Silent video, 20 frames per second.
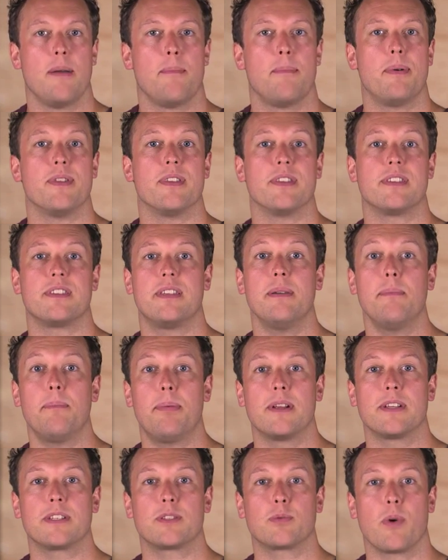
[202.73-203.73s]
but the
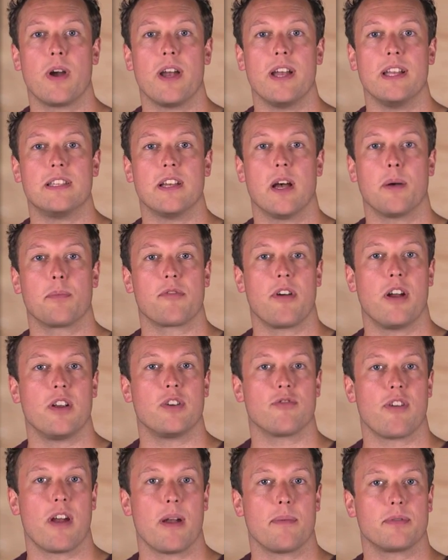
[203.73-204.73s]
simplest way to
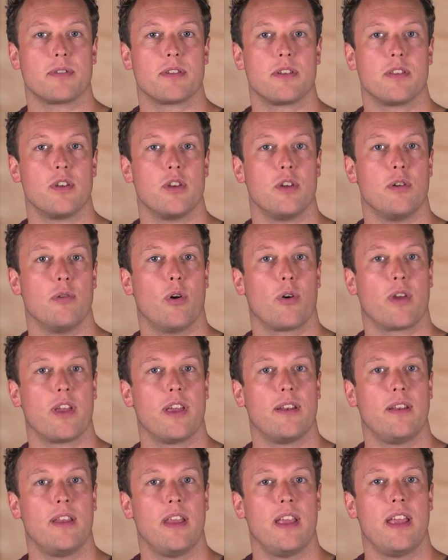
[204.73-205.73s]
upgrade your apps to the new
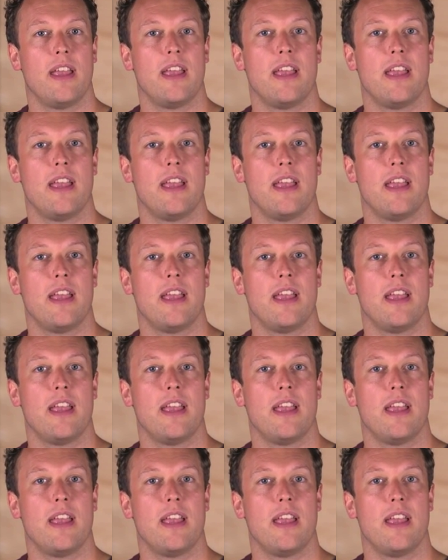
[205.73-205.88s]
login